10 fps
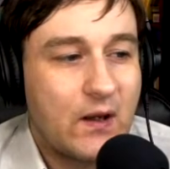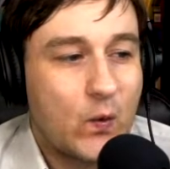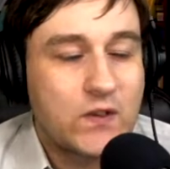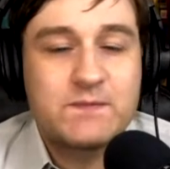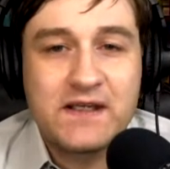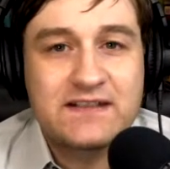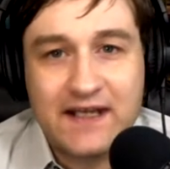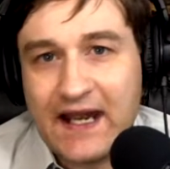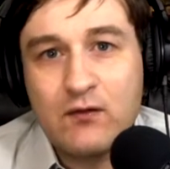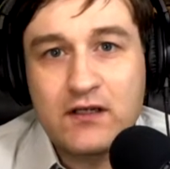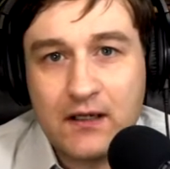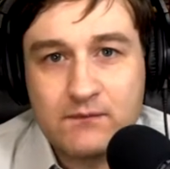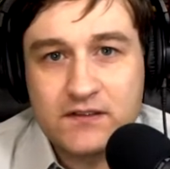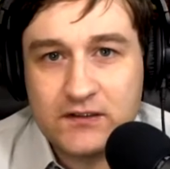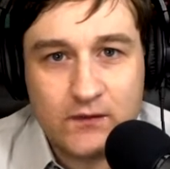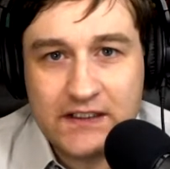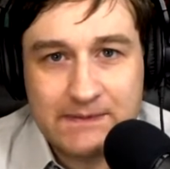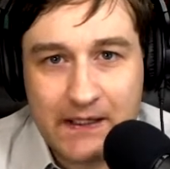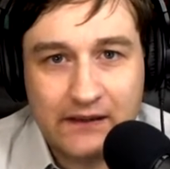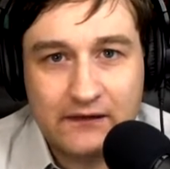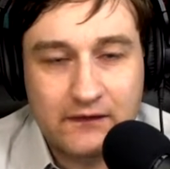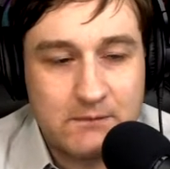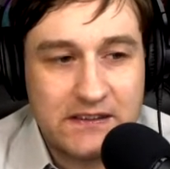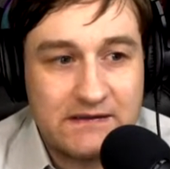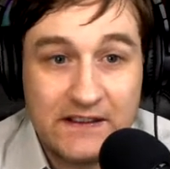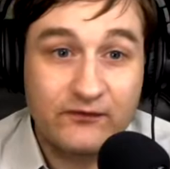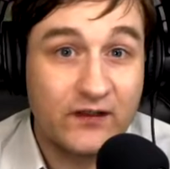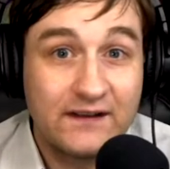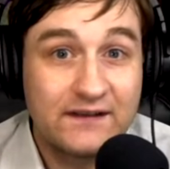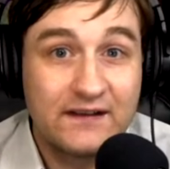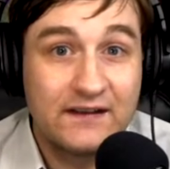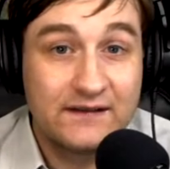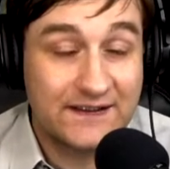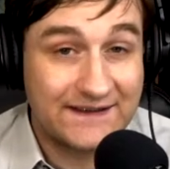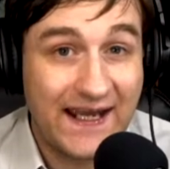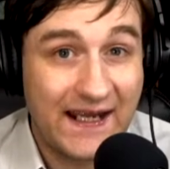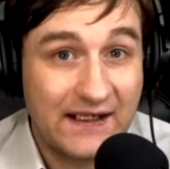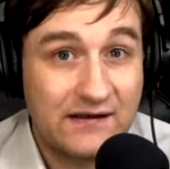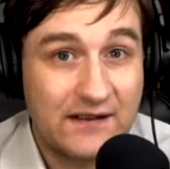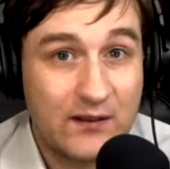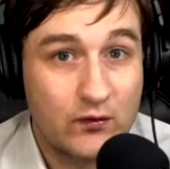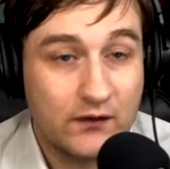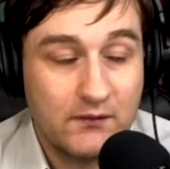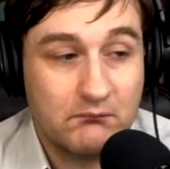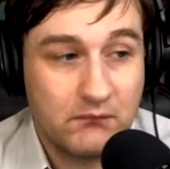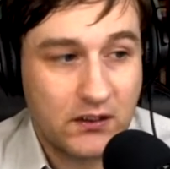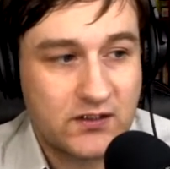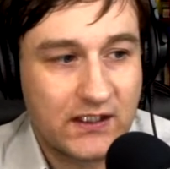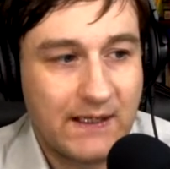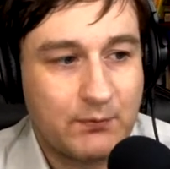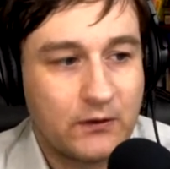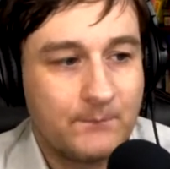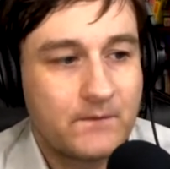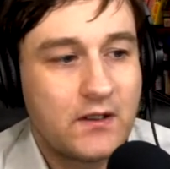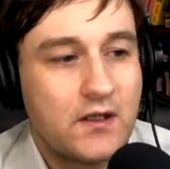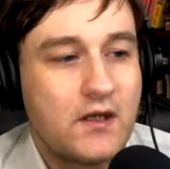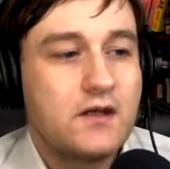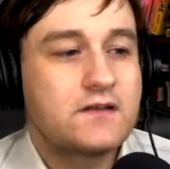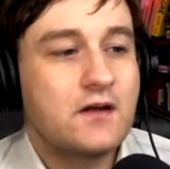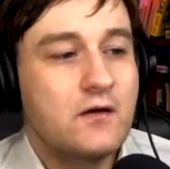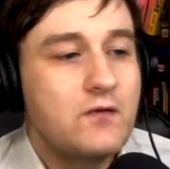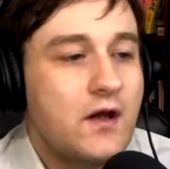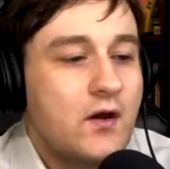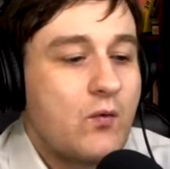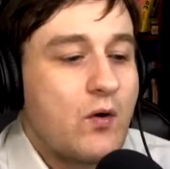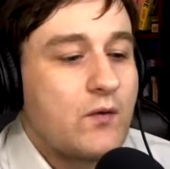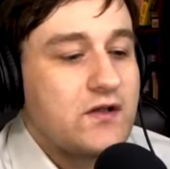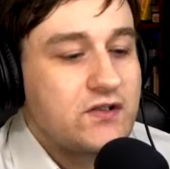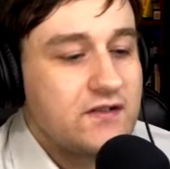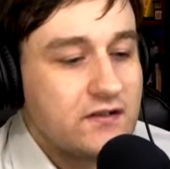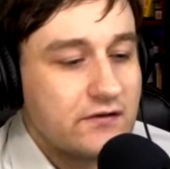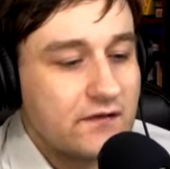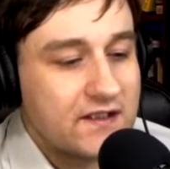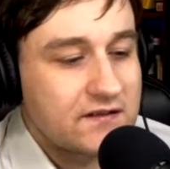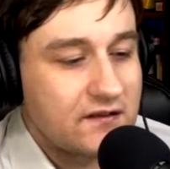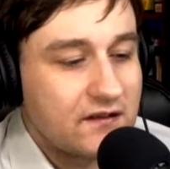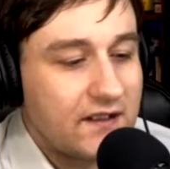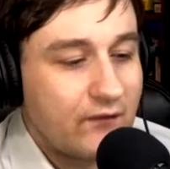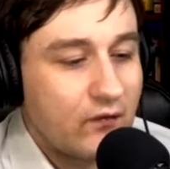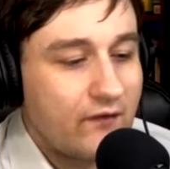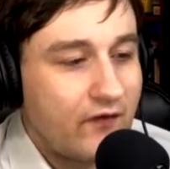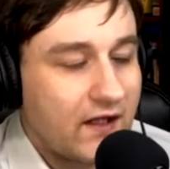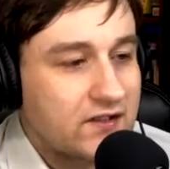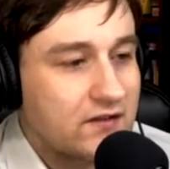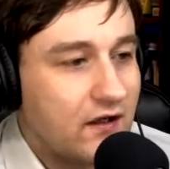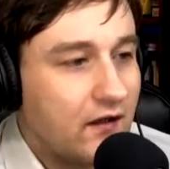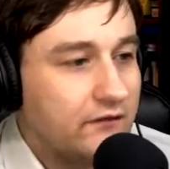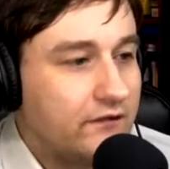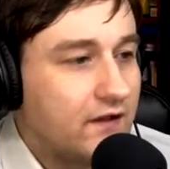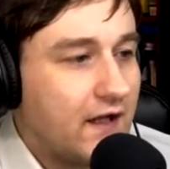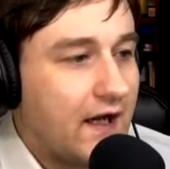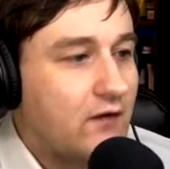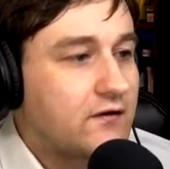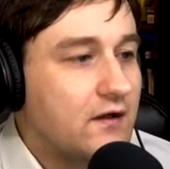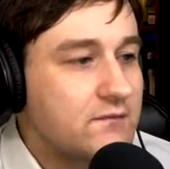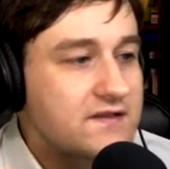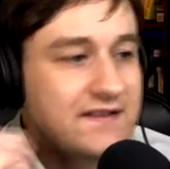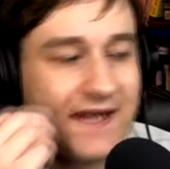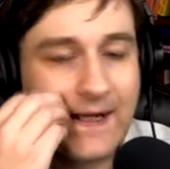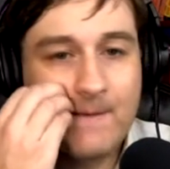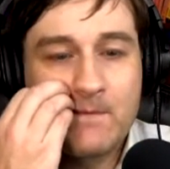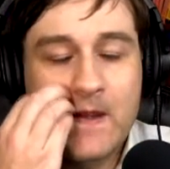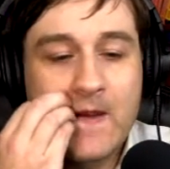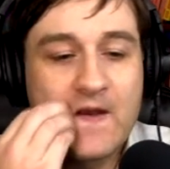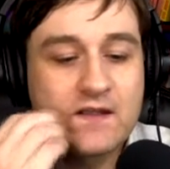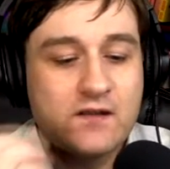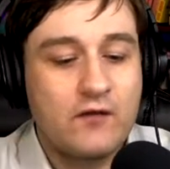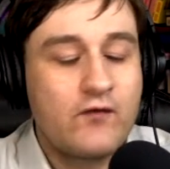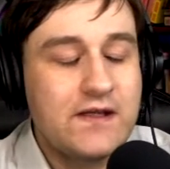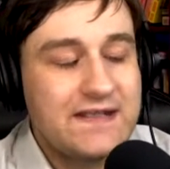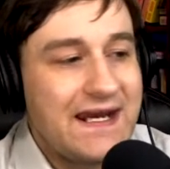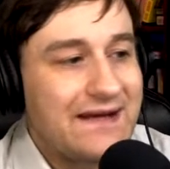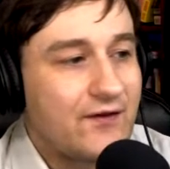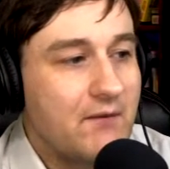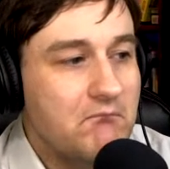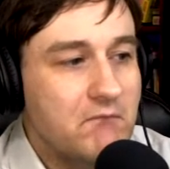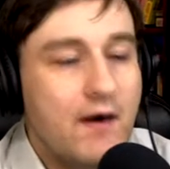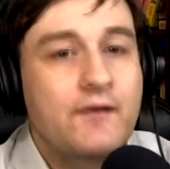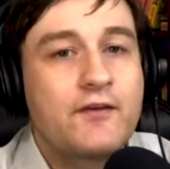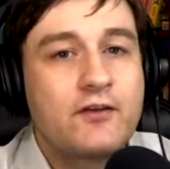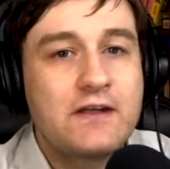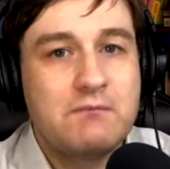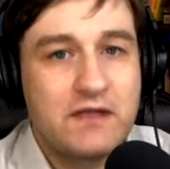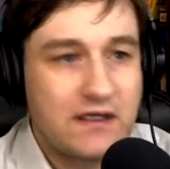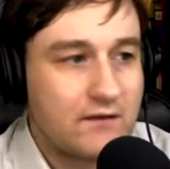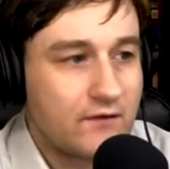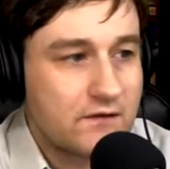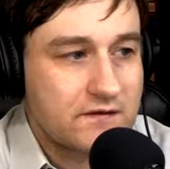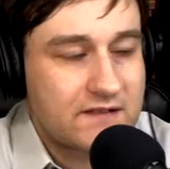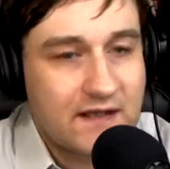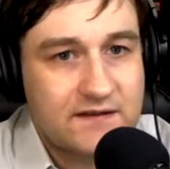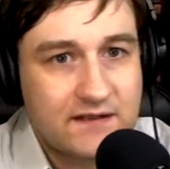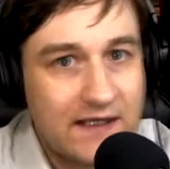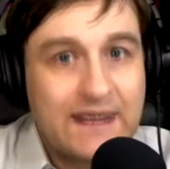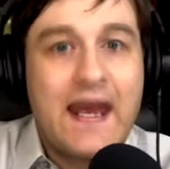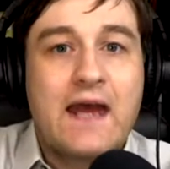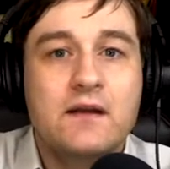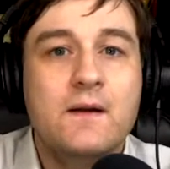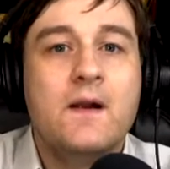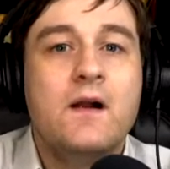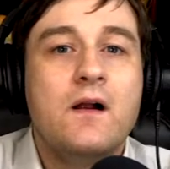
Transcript: Which means that outcomes you would expect to be different today than they were in March and April. So what we should do is give a reflection of outcomes today. So if we take the monthly mean of those deaths, and again,